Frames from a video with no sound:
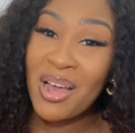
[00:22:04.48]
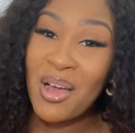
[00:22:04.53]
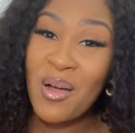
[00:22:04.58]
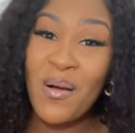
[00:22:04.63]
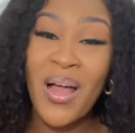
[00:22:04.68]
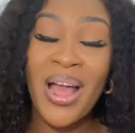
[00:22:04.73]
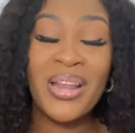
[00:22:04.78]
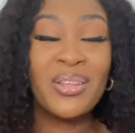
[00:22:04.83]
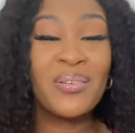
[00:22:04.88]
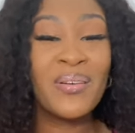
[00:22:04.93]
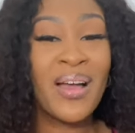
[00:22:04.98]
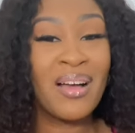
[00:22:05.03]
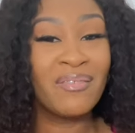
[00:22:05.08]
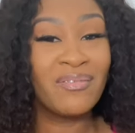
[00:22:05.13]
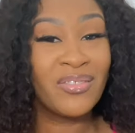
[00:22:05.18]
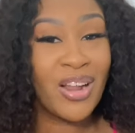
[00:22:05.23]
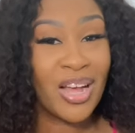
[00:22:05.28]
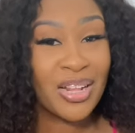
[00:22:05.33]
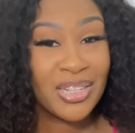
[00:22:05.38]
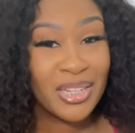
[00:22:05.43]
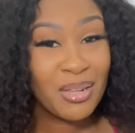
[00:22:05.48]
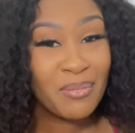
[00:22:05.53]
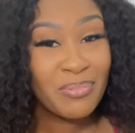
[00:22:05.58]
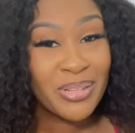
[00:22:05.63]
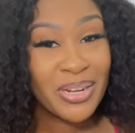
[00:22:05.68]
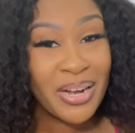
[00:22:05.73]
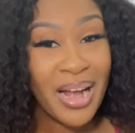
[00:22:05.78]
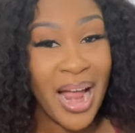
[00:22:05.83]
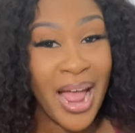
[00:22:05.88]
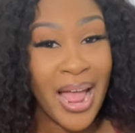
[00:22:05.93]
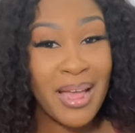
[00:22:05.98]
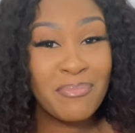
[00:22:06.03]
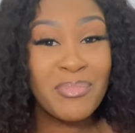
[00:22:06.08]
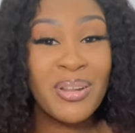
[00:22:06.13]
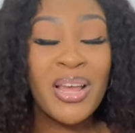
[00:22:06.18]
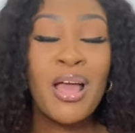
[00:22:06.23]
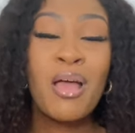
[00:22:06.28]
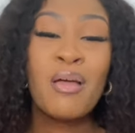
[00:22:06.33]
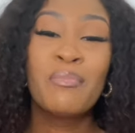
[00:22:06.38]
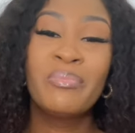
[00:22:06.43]
now and you have not
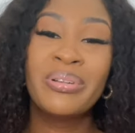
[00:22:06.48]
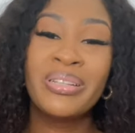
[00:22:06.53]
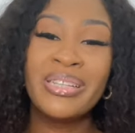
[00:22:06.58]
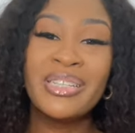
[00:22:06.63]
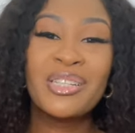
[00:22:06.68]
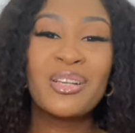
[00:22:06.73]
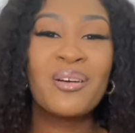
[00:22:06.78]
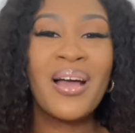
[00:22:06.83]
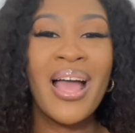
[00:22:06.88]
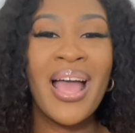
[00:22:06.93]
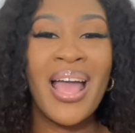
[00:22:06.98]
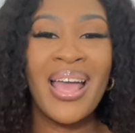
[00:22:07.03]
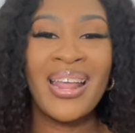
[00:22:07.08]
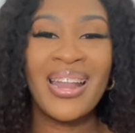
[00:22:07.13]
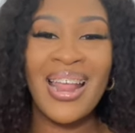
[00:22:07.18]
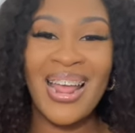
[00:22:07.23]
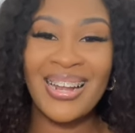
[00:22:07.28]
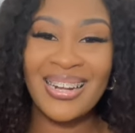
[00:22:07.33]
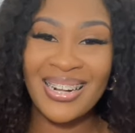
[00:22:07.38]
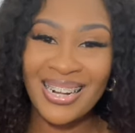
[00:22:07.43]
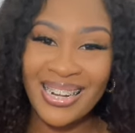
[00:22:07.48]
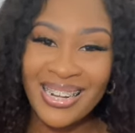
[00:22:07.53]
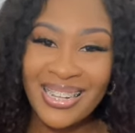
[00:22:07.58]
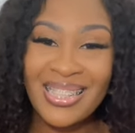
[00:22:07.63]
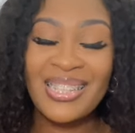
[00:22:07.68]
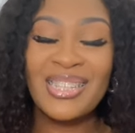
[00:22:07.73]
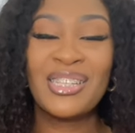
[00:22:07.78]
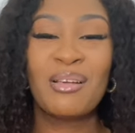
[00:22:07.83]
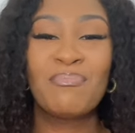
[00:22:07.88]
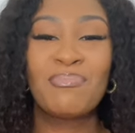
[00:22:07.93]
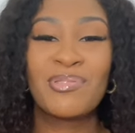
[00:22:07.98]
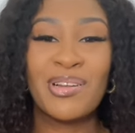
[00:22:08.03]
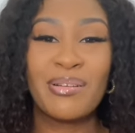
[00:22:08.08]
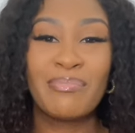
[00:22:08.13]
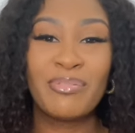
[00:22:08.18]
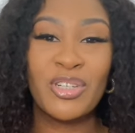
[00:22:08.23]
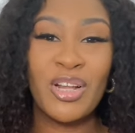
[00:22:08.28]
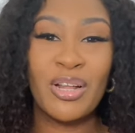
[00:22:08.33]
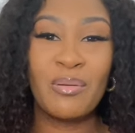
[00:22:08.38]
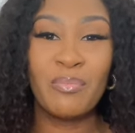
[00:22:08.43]
subscribed, please go ahead and click the
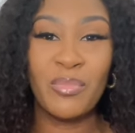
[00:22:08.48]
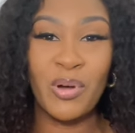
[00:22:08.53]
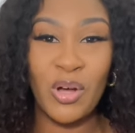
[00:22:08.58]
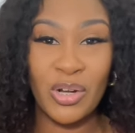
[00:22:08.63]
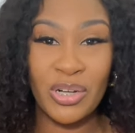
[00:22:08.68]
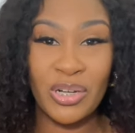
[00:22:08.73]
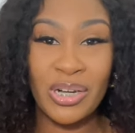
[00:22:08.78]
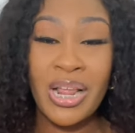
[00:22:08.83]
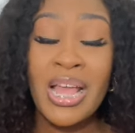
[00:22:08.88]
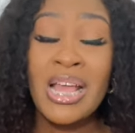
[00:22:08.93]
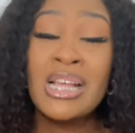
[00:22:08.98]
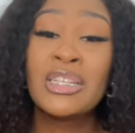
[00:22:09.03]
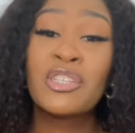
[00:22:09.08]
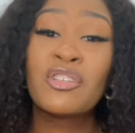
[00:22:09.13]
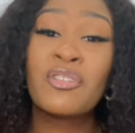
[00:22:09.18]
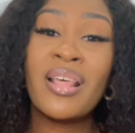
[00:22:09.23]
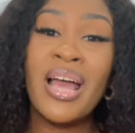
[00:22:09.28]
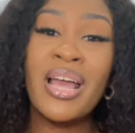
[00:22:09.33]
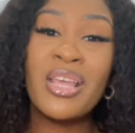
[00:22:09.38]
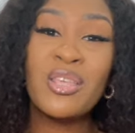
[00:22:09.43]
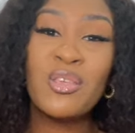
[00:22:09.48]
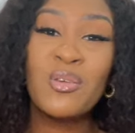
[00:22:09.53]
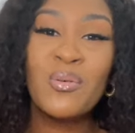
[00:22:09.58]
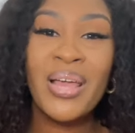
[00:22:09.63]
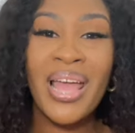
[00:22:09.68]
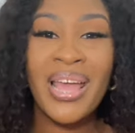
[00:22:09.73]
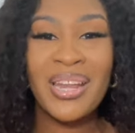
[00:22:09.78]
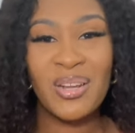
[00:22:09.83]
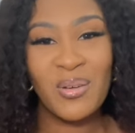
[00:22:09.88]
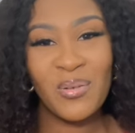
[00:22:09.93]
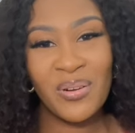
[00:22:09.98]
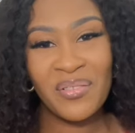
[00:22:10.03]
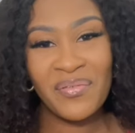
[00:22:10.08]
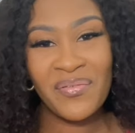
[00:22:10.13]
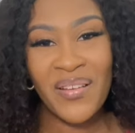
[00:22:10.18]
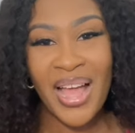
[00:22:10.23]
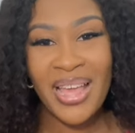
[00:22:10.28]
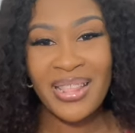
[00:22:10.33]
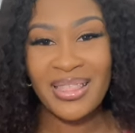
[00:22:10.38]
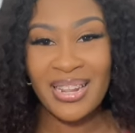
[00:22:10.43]
subscription button so that you get
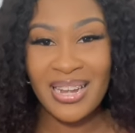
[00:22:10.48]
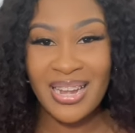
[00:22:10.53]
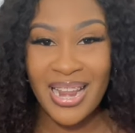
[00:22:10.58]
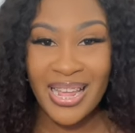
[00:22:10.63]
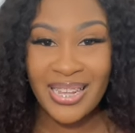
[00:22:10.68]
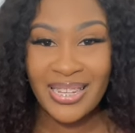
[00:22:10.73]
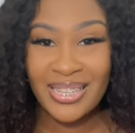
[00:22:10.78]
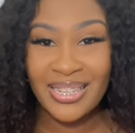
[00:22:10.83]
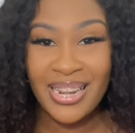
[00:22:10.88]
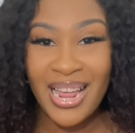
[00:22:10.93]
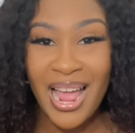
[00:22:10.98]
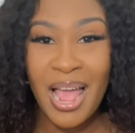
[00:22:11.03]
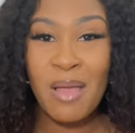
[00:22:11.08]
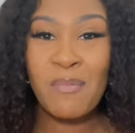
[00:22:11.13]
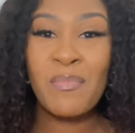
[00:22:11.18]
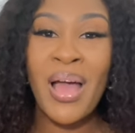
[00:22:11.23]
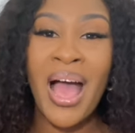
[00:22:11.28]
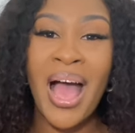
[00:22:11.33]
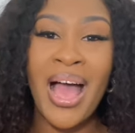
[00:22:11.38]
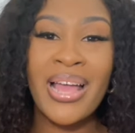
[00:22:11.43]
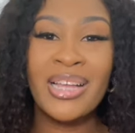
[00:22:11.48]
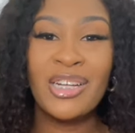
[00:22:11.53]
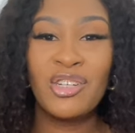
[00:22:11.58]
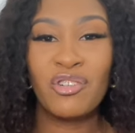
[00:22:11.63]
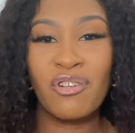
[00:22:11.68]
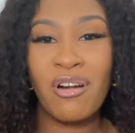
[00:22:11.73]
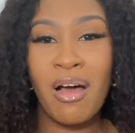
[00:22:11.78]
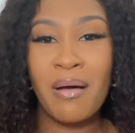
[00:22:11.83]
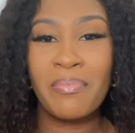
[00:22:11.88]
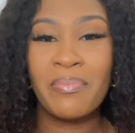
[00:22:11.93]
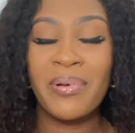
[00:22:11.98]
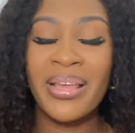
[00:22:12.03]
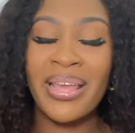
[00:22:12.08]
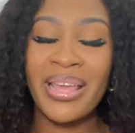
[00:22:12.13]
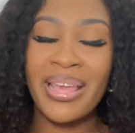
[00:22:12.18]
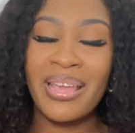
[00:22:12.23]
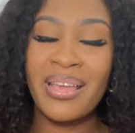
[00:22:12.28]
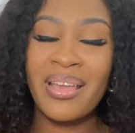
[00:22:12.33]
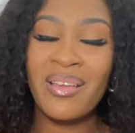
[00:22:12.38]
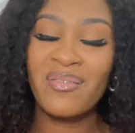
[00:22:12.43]
notified the next time I drop
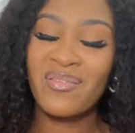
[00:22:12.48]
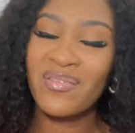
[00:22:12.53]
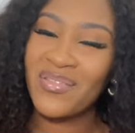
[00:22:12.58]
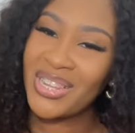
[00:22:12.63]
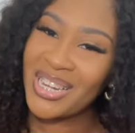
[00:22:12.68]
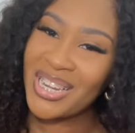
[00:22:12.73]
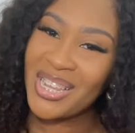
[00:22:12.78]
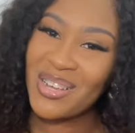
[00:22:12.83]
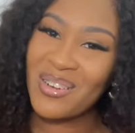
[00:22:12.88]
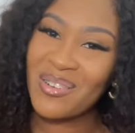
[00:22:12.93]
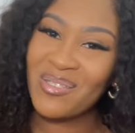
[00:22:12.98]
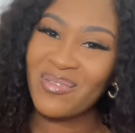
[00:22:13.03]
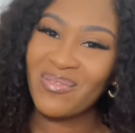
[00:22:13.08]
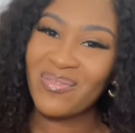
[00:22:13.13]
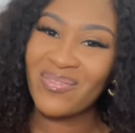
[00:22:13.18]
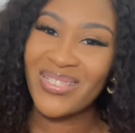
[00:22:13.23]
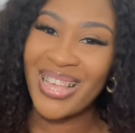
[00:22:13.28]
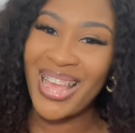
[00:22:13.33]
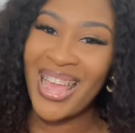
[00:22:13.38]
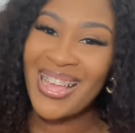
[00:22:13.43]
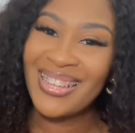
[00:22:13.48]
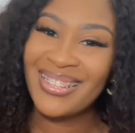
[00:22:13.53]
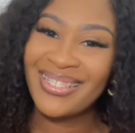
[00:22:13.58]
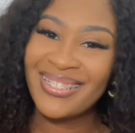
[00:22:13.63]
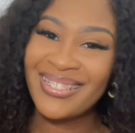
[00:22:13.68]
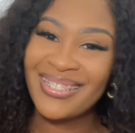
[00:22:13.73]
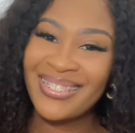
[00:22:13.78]
a video, okay?